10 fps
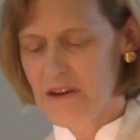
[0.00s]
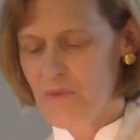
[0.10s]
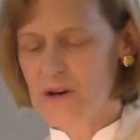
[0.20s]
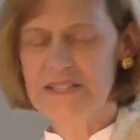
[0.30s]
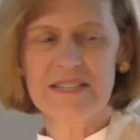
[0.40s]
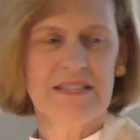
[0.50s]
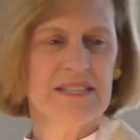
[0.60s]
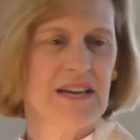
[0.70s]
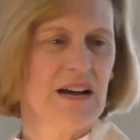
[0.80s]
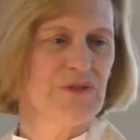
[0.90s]
Once in
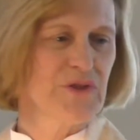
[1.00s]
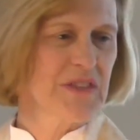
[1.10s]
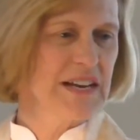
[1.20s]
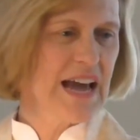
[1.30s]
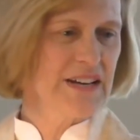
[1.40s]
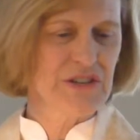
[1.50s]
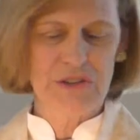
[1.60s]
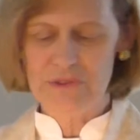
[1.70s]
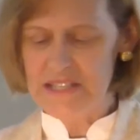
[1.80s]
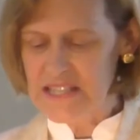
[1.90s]
this country, they'd had to
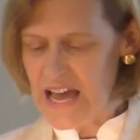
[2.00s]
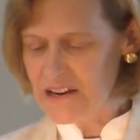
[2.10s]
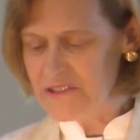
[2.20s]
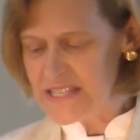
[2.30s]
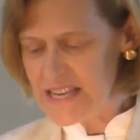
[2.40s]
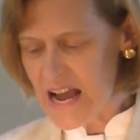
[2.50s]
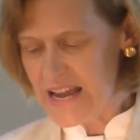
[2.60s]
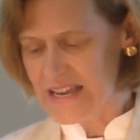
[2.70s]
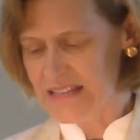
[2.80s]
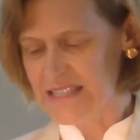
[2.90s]
use a lot of
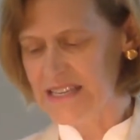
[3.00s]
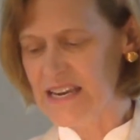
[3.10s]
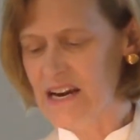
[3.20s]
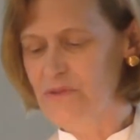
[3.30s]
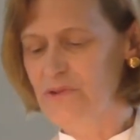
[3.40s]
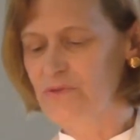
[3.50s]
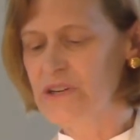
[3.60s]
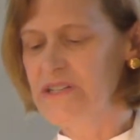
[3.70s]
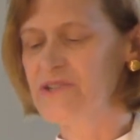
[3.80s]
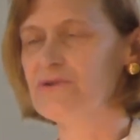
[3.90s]
science and careful
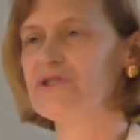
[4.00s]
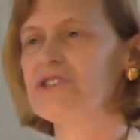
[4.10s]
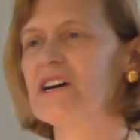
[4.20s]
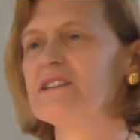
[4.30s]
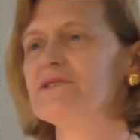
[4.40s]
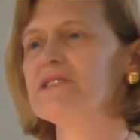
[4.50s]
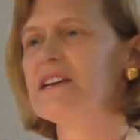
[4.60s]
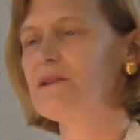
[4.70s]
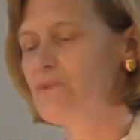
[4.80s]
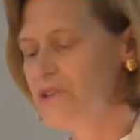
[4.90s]
research to
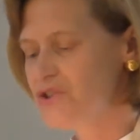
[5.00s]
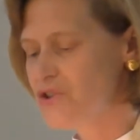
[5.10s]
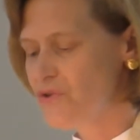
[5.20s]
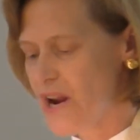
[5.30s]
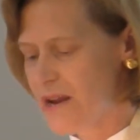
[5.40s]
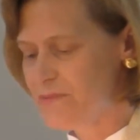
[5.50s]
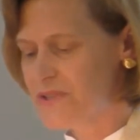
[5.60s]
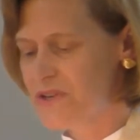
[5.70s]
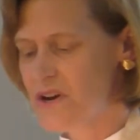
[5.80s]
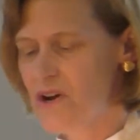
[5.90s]
understand which
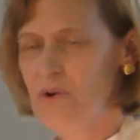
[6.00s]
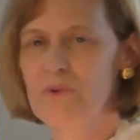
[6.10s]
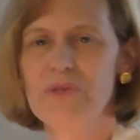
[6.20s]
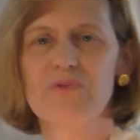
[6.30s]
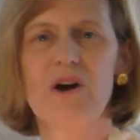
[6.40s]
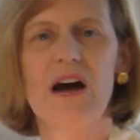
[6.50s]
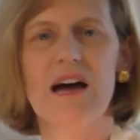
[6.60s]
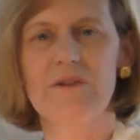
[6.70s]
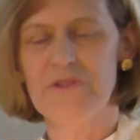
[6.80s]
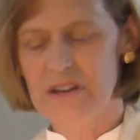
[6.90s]
grapes would
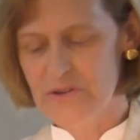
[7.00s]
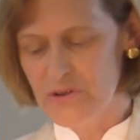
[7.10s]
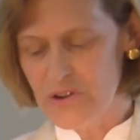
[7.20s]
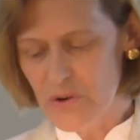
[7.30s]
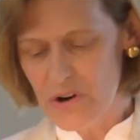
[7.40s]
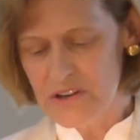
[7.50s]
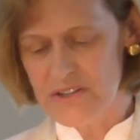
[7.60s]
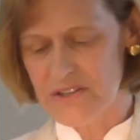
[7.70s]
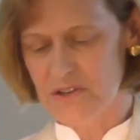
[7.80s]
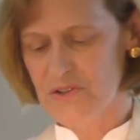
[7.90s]
thrive in New
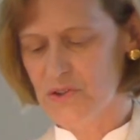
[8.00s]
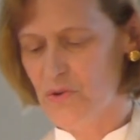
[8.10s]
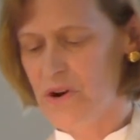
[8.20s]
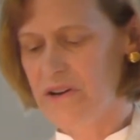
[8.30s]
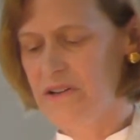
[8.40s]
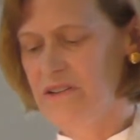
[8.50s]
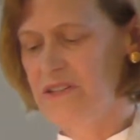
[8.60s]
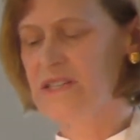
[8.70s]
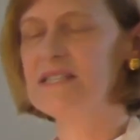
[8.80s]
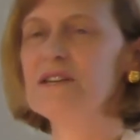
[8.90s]
York's soil,
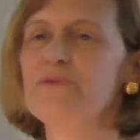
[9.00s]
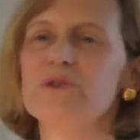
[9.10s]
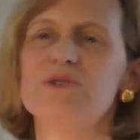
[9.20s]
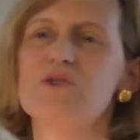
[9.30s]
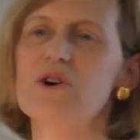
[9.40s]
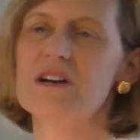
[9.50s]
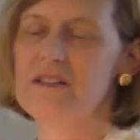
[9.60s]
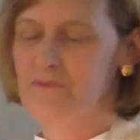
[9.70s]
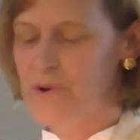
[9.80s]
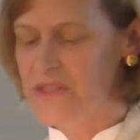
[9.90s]
this different soil
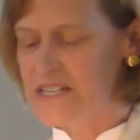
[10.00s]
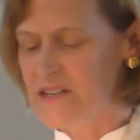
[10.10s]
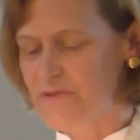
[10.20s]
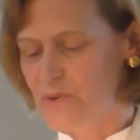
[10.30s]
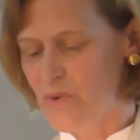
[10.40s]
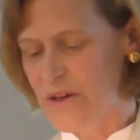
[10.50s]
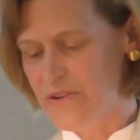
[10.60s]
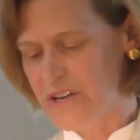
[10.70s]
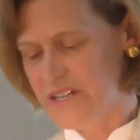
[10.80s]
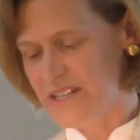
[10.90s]
and with the different
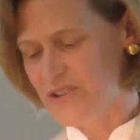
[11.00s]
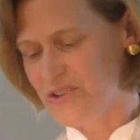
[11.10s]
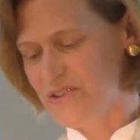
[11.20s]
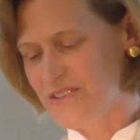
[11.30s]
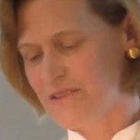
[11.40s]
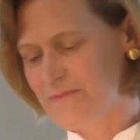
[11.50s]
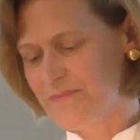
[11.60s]
weather conditions.